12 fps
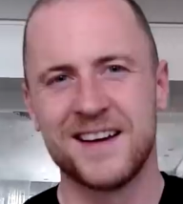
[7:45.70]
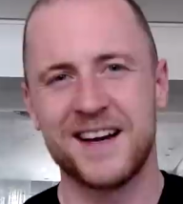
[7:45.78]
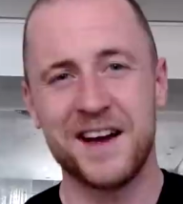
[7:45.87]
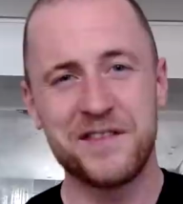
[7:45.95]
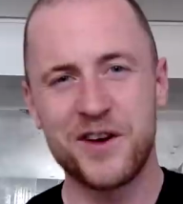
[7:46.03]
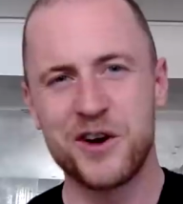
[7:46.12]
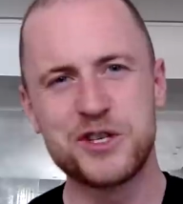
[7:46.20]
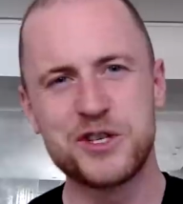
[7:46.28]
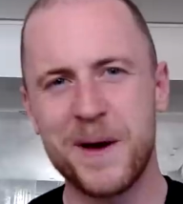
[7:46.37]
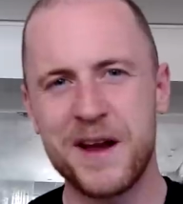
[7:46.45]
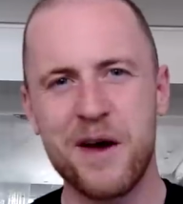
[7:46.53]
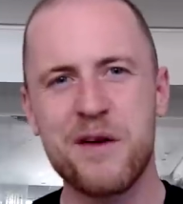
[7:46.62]
I've coached
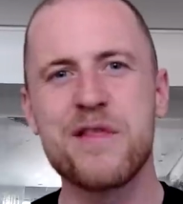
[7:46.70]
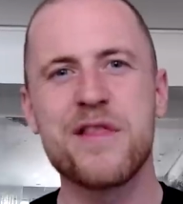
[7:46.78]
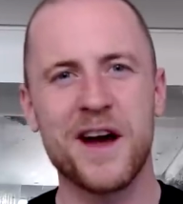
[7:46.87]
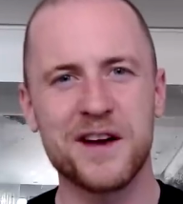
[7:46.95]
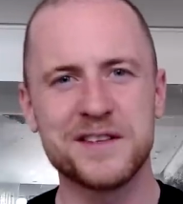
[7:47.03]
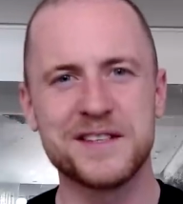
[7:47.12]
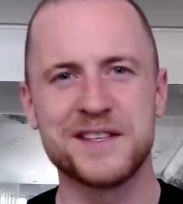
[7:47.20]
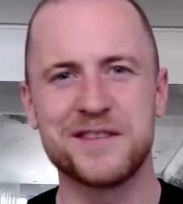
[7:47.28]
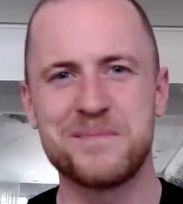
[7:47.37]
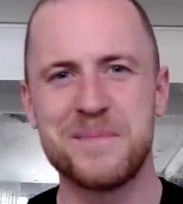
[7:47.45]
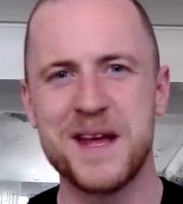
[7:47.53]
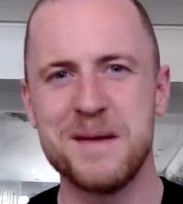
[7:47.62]
by now thousands
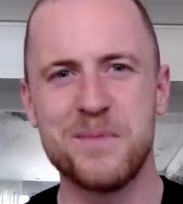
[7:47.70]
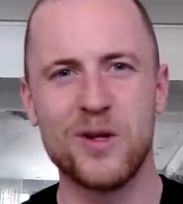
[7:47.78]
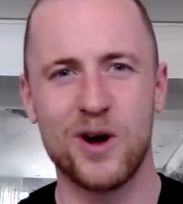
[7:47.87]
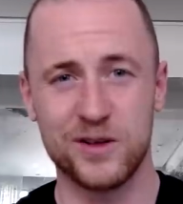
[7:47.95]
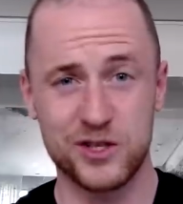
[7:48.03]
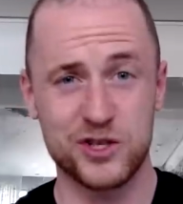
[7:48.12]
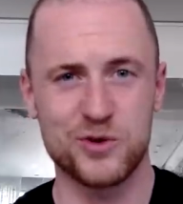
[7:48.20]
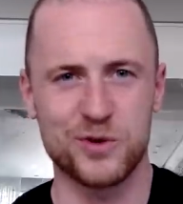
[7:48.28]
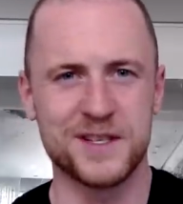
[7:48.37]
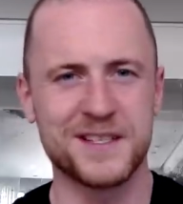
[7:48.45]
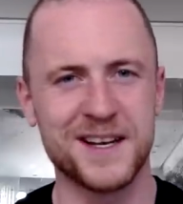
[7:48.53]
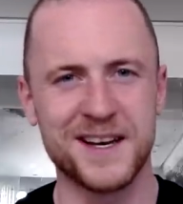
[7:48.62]
of people on
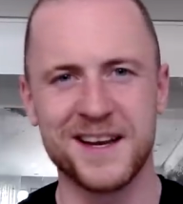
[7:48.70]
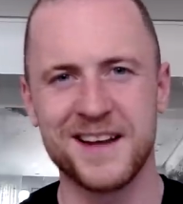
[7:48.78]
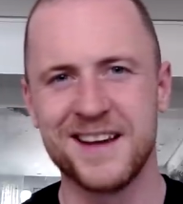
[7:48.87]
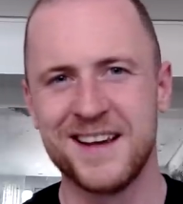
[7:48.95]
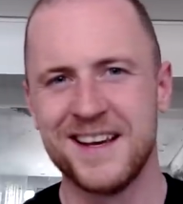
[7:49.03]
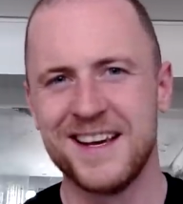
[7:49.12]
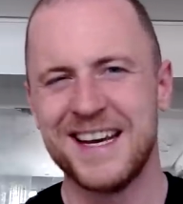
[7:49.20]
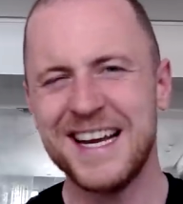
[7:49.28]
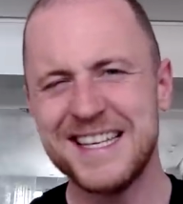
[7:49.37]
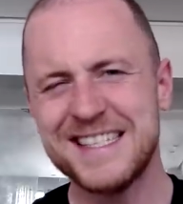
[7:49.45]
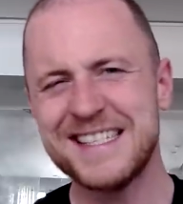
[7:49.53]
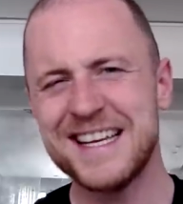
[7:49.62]
storytelling. And
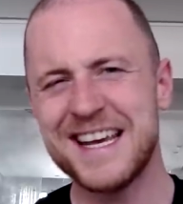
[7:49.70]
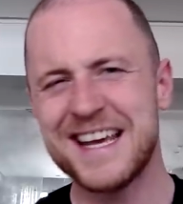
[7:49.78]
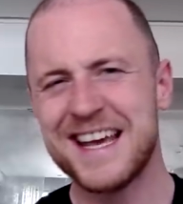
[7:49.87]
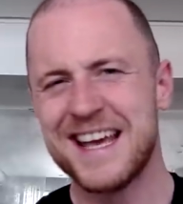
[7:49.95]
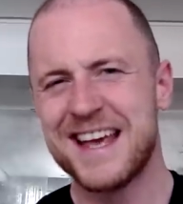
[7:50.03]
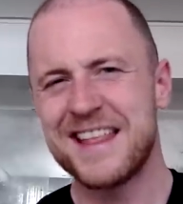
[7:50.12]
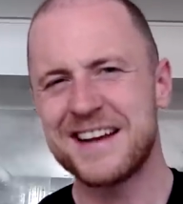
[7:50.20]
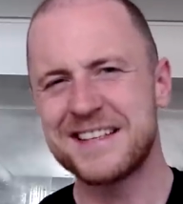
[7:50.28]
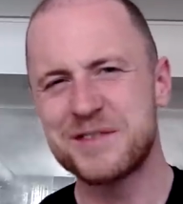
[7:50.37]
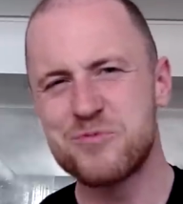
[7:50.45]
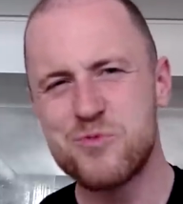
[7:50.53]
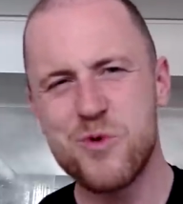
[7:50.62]
I'd say there's
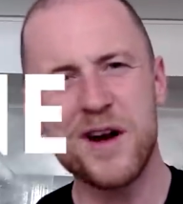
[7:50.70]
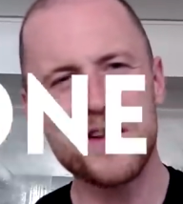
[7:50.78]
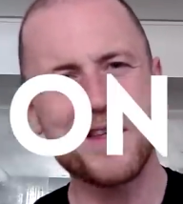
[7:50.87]
one